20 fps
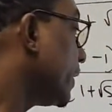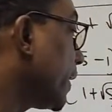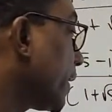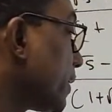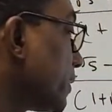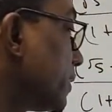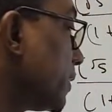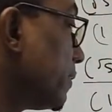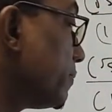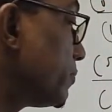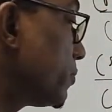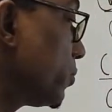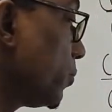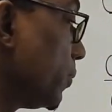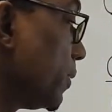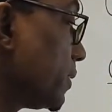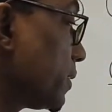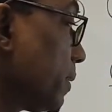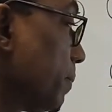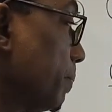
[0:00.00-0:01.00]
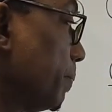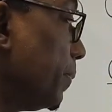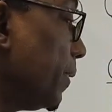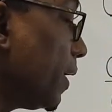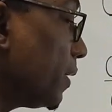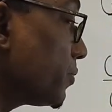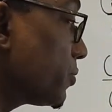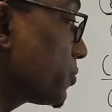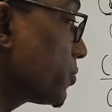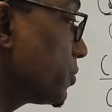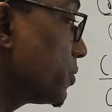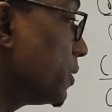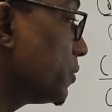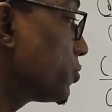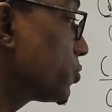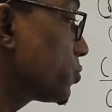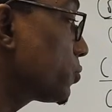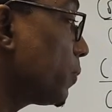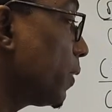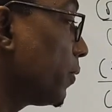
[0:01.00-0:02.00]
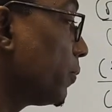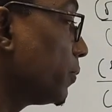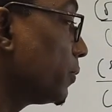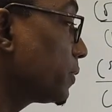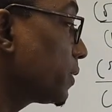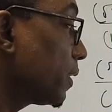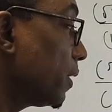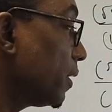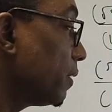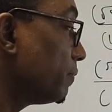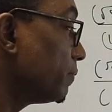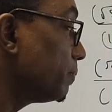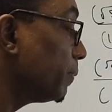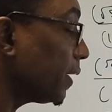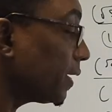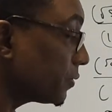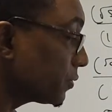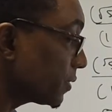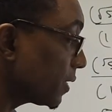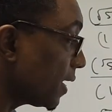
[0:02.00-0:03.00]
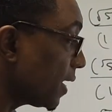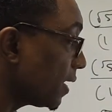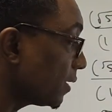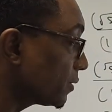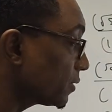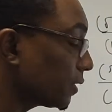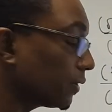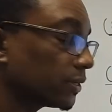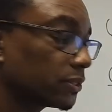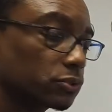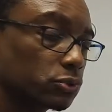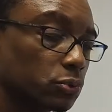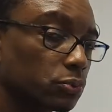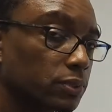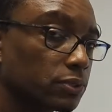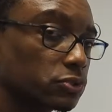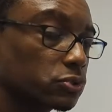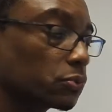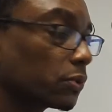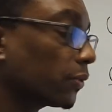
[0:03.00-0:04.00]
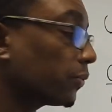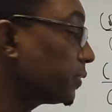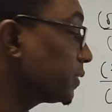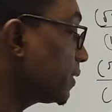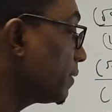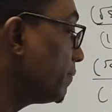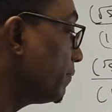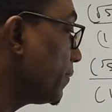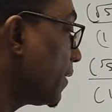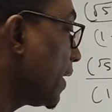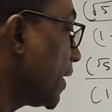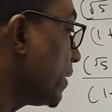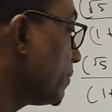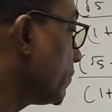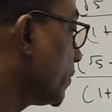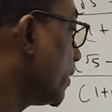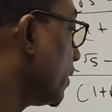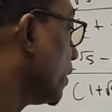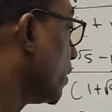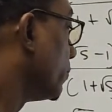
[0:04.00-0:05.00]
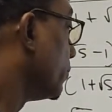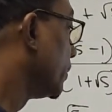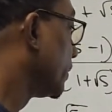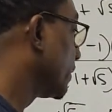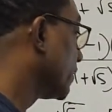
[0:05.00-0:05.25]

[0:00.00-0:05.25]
negative 2 into plus the square root of 2 to the square root of 5 will